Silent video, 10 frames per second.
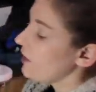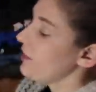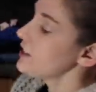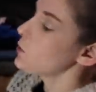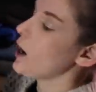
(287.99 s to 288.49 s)

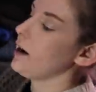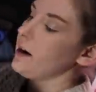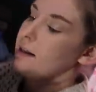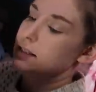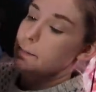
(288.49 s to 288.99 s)
This one
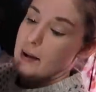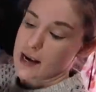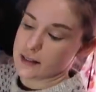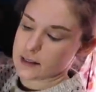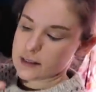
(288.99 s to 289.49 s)
is the
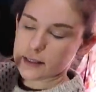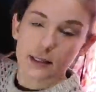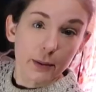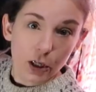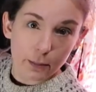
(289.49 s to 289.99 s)
base,
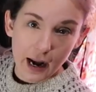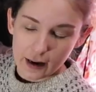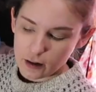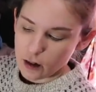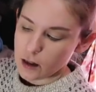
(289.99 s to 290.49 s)
similar
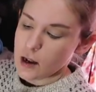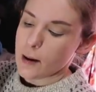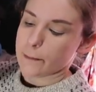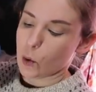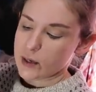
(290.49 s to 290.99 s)
model,
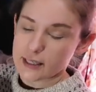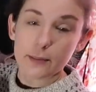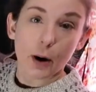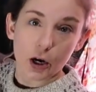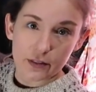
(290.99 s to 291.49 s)
but we
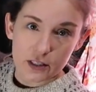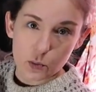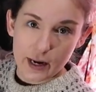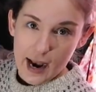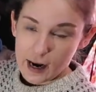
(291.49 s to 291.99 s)
did part this
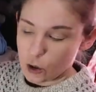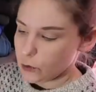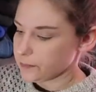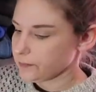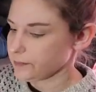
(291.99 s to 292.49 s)
one out.